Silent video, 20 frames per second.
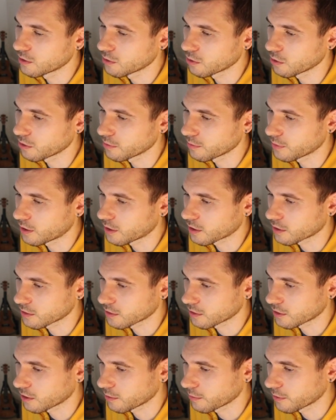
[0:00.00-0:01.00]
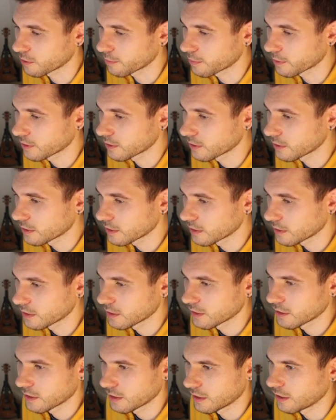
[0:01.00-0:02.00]
quote mark to come up,
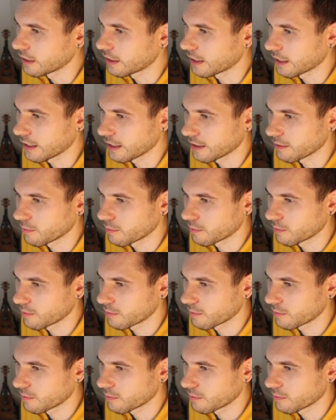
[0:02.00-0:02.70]
and again,